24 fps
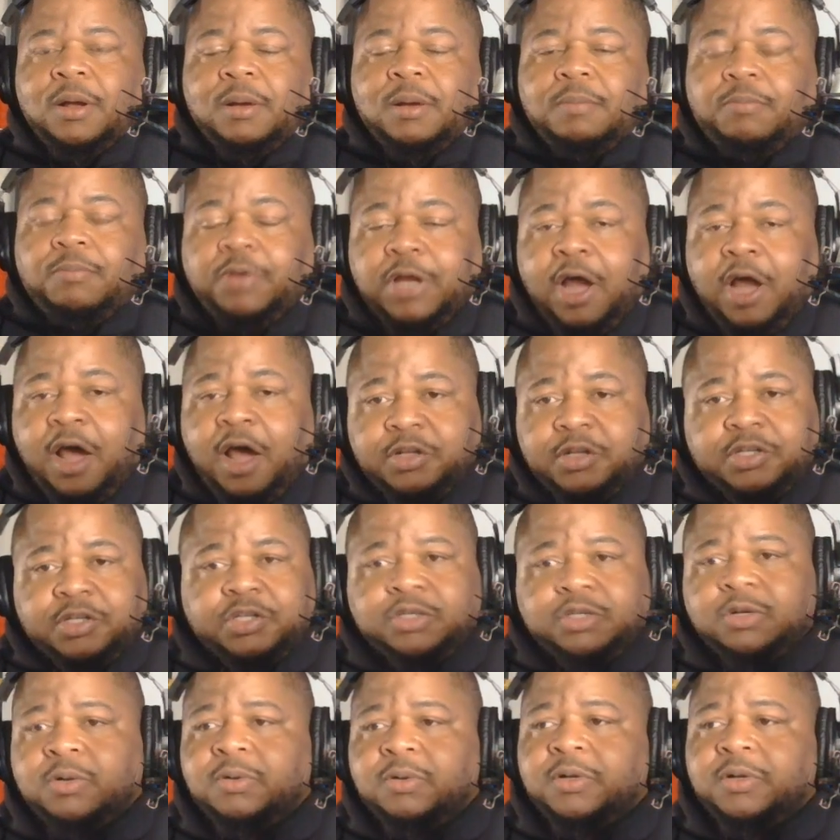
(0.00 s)
Breanna
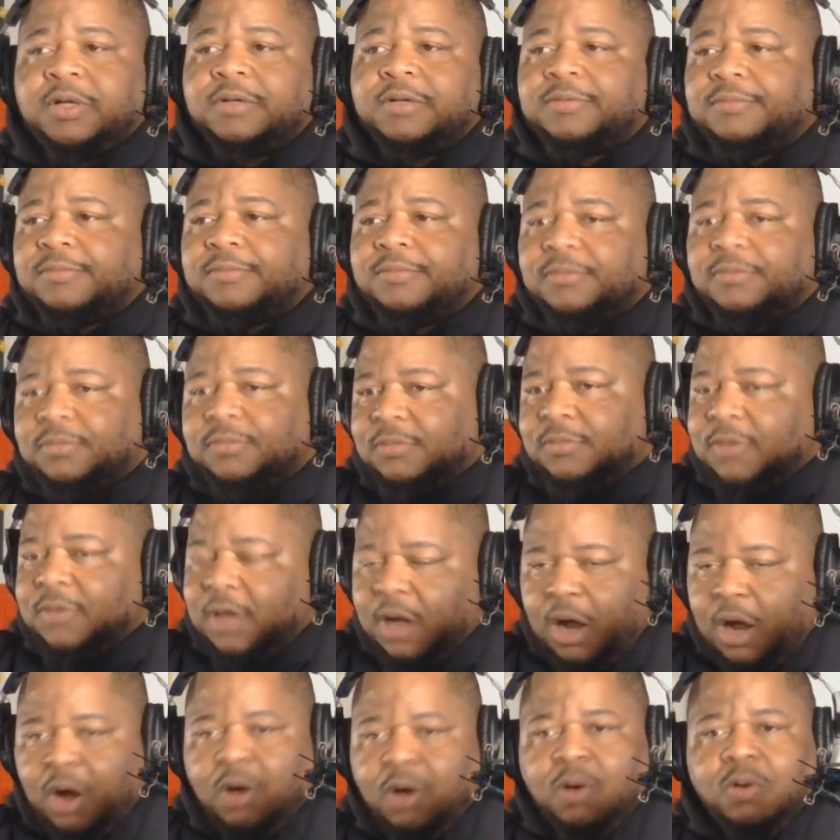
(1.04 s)
Stewart,
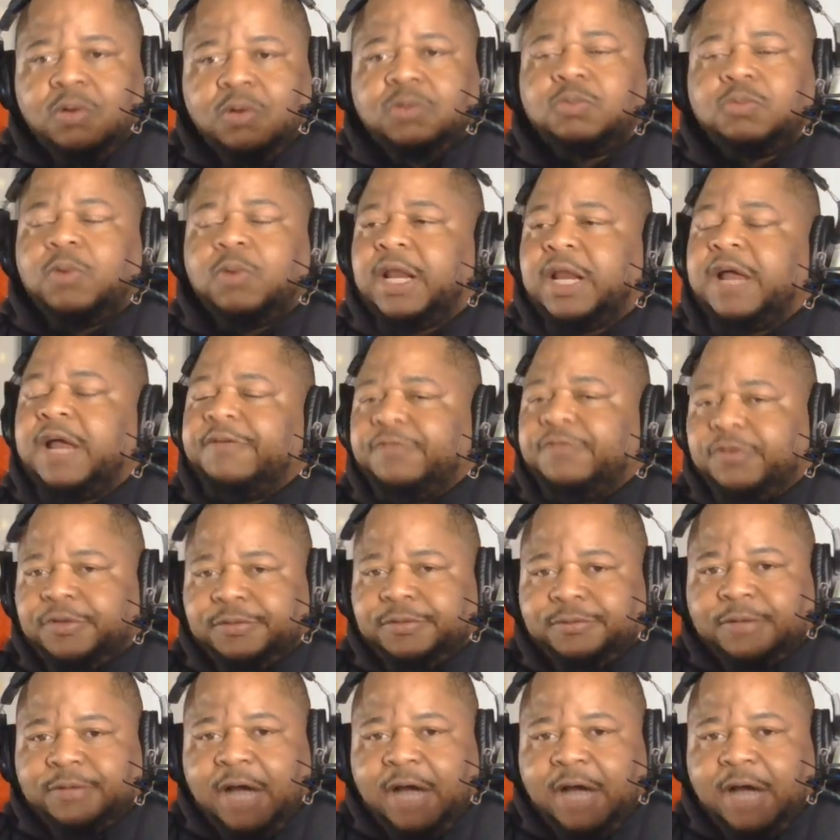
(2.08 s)
old whatever.